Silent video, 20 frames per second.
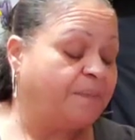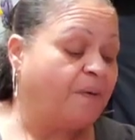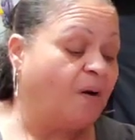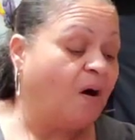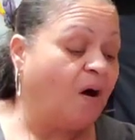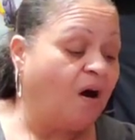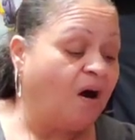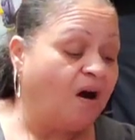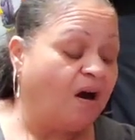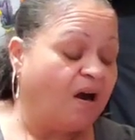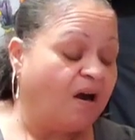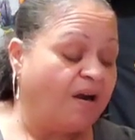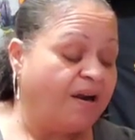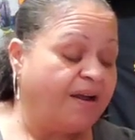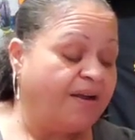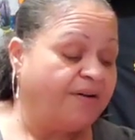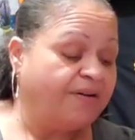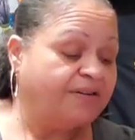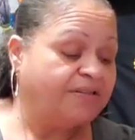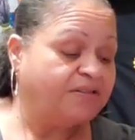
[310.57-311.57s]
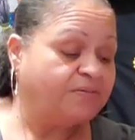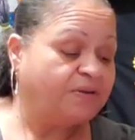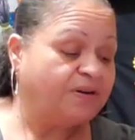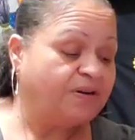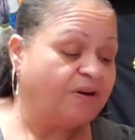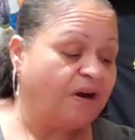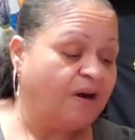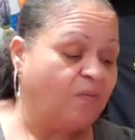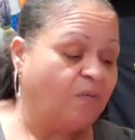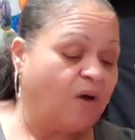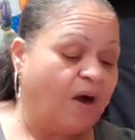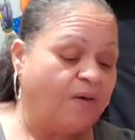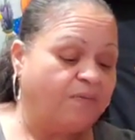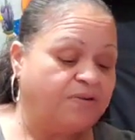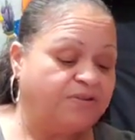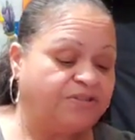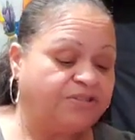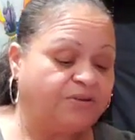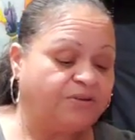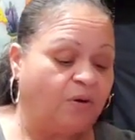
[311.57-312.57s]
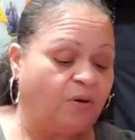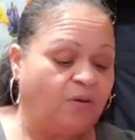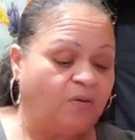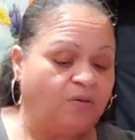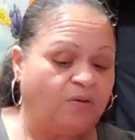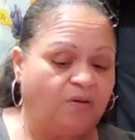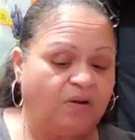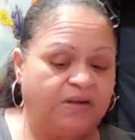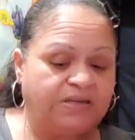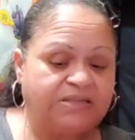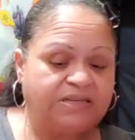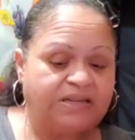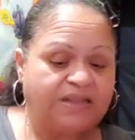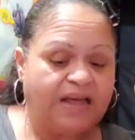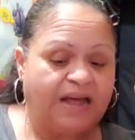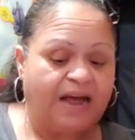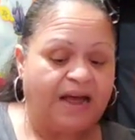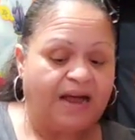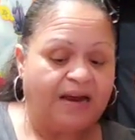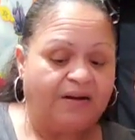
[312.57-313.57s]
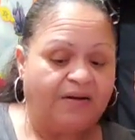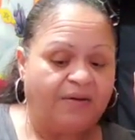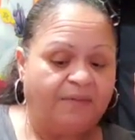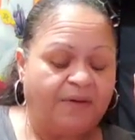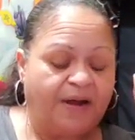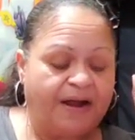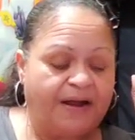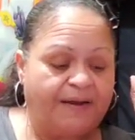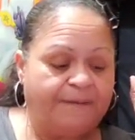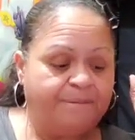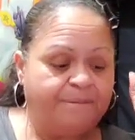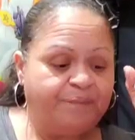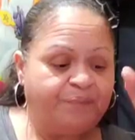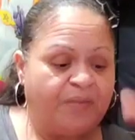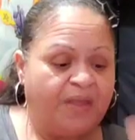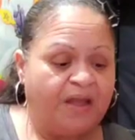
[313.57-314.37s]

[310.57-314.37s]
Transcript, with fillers: par here sweetheart why would you hold on to that all right